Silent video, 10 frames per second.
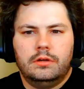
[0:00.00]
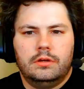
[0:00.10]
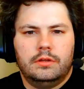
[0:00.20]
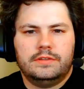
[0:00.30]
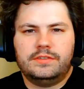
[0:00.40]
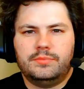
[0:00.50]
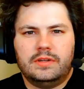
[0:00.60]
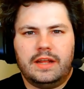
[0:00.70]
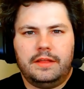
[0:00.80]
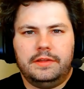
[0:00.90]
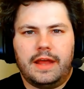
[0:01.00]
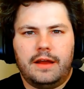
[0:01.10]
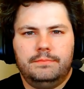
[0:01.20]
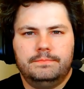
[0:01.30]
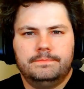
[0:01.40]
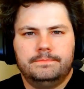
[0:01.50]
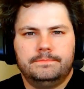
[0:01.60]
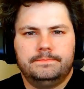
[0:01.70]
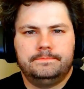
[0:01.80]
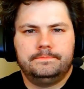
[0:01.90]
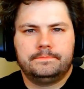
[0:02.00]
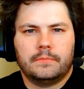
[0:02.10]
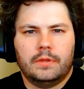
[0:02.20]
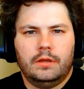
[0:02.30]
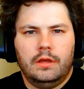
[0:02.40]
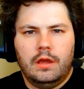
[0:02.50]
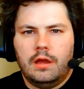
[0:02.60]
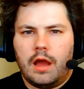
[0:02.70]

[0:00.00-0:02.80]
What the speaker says: this has been Daily Datum. I